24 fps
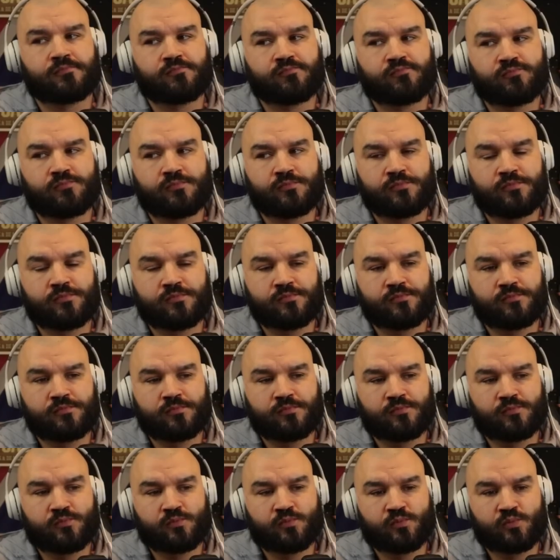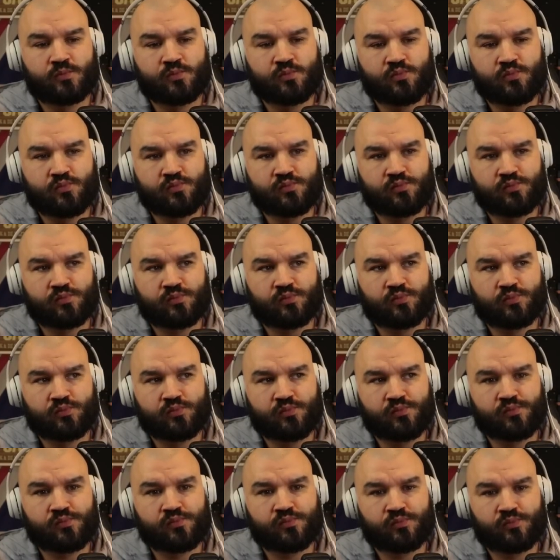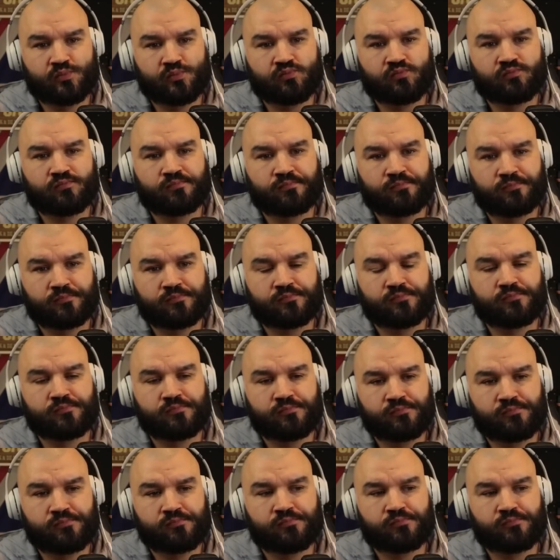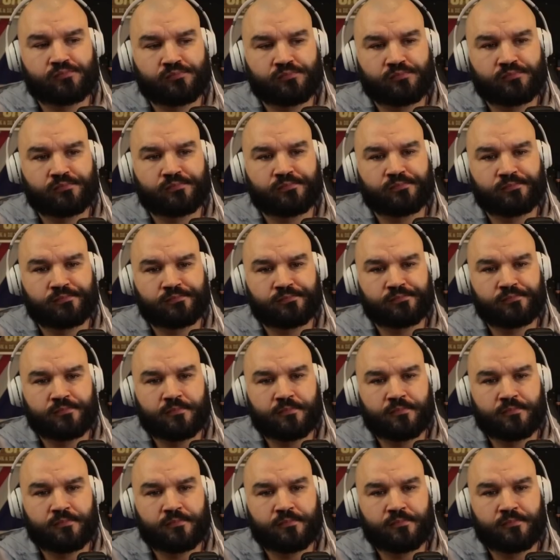be supported by aircraft and are harder to track through polar ice.